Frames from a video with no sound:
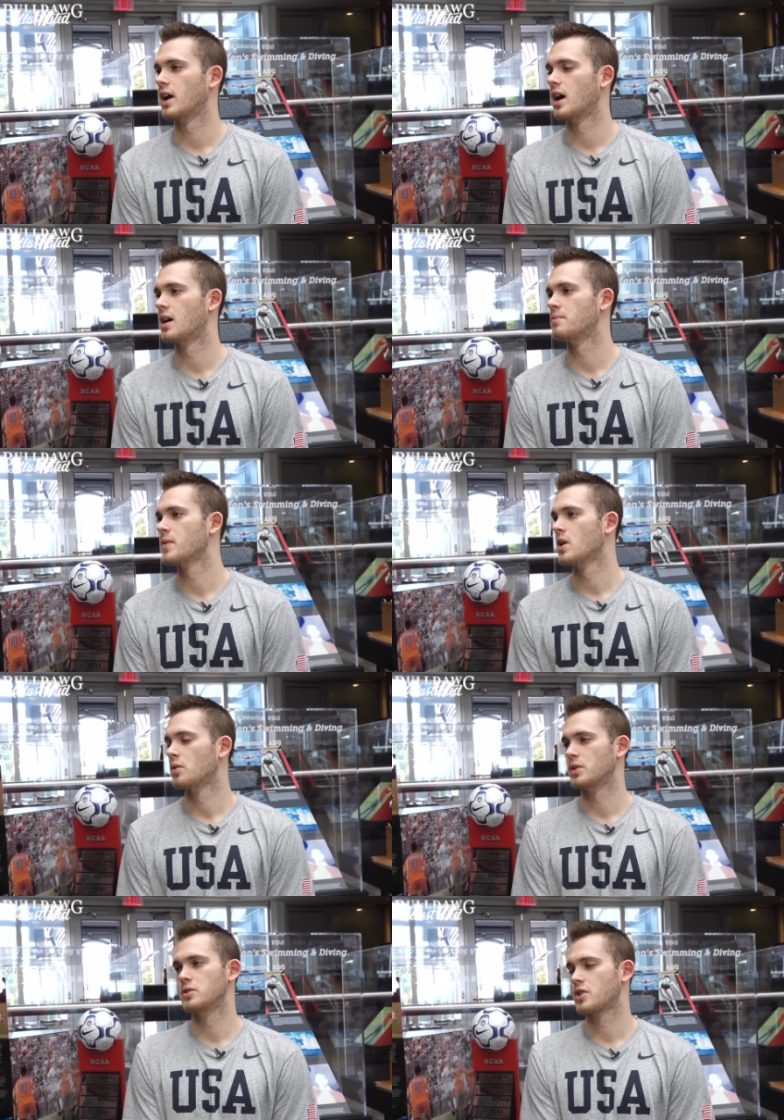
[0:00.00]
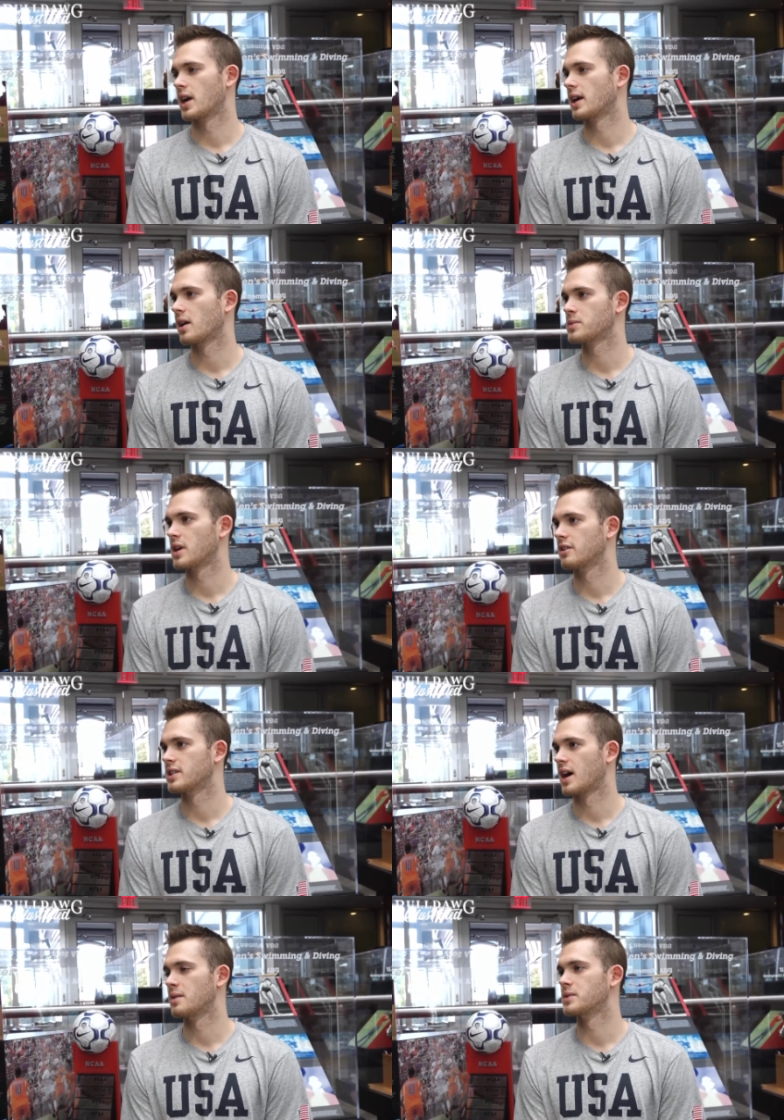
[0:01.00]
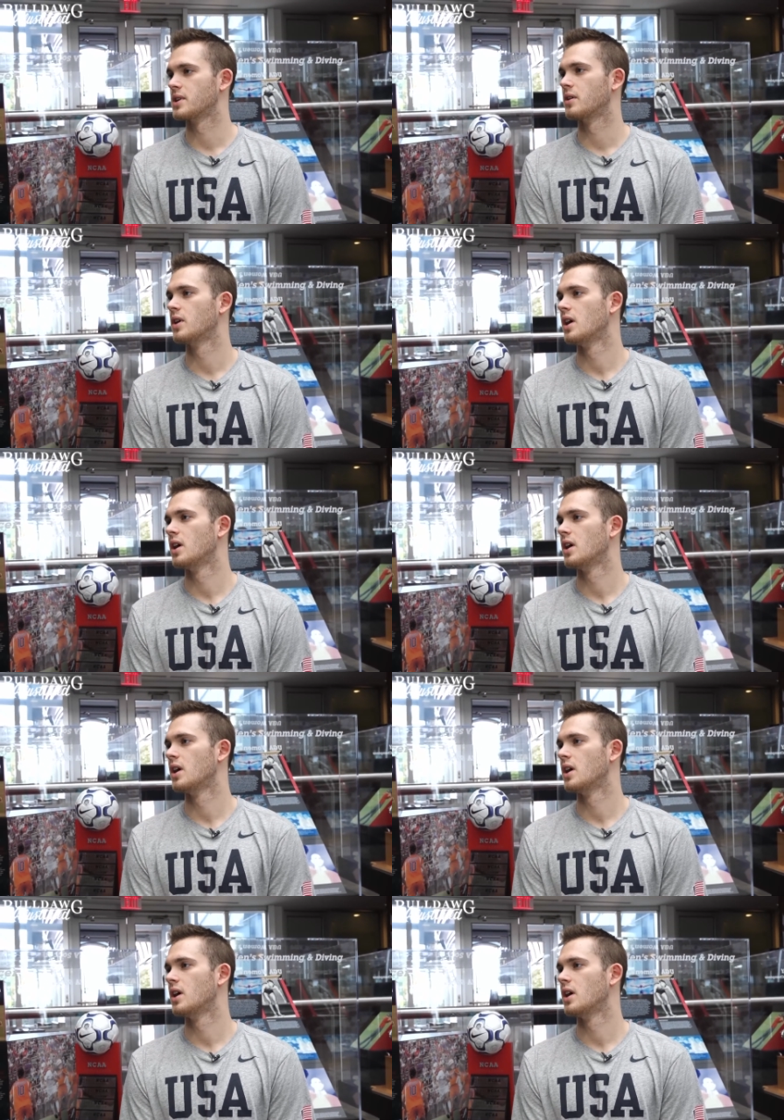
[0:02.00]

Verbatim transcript: Um, we do training camps all the time, so